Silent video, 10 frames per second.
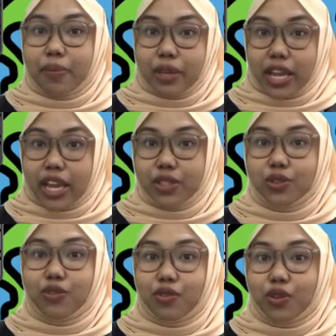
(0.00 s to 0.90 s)
KBA
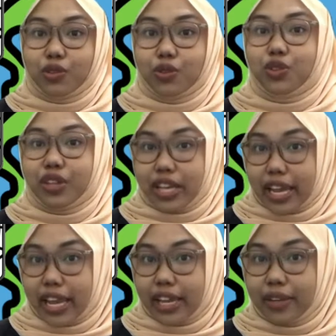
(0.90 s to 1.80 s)

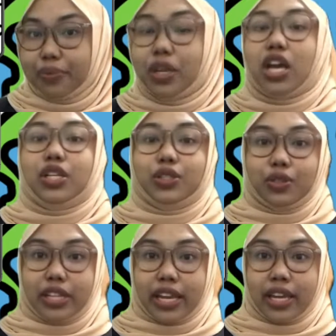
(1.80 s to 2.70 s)
2423A.
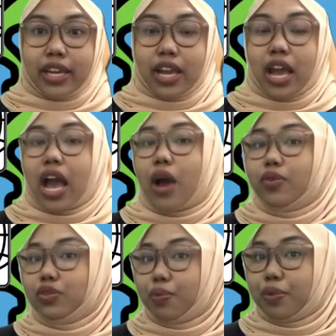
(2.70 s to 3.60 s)
Today, I
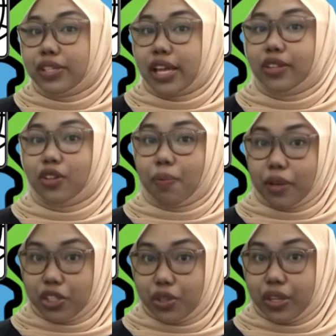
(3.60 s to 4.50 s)
want to present
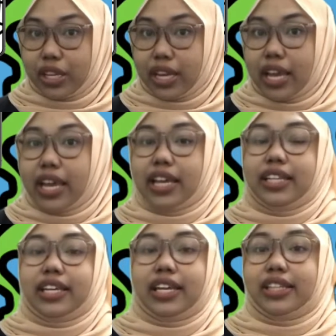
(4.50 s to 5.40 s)
topic 3
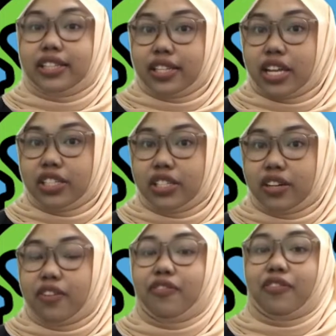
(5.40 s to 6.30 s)
in the
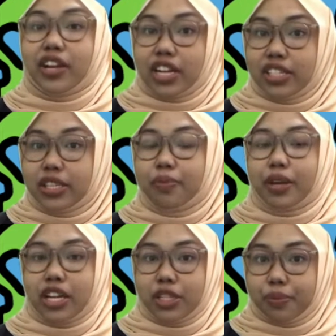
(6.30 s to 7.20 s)
International Financial
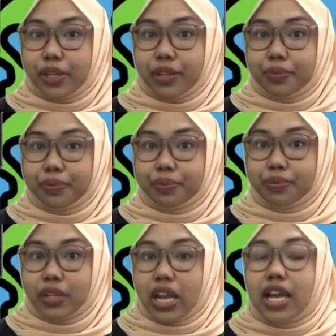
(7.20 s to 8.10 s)
Management.
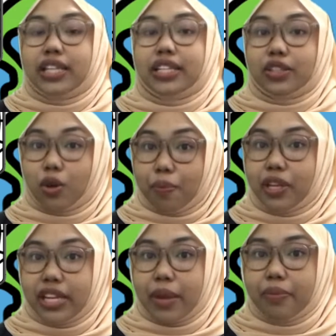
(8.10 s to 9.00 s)
The
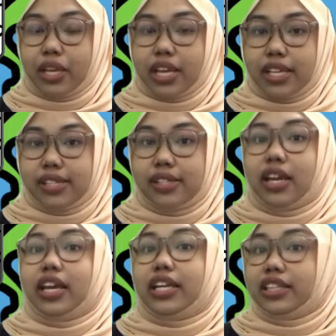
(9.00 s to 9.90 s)
topic name is
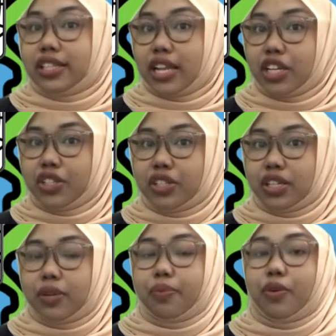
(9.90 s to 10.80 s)

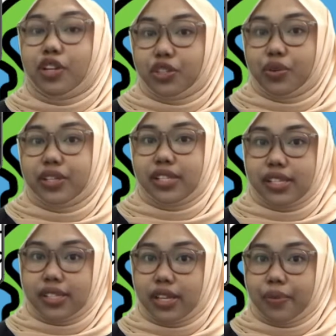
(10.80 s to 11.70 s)
International Monetary
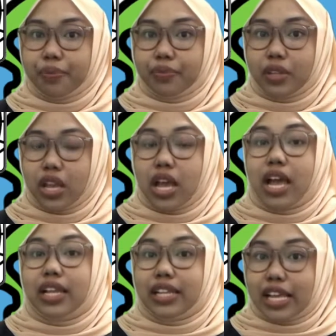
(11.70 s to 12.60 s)
System.
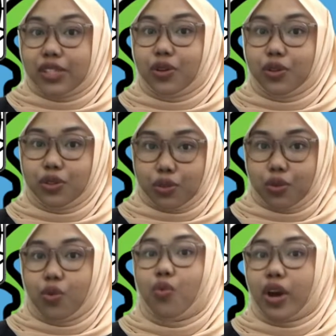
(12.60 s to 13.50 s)
Let's go
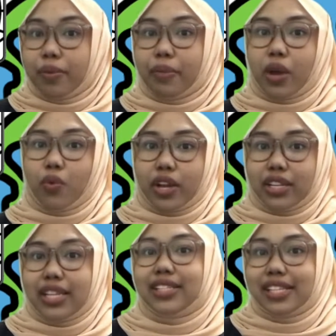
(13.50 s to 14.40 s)
through one by
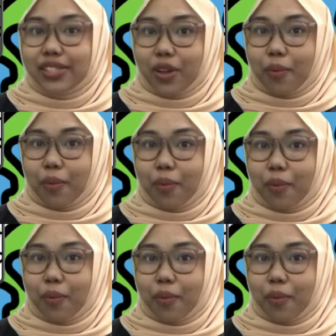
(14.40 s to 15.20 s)
one in this topic.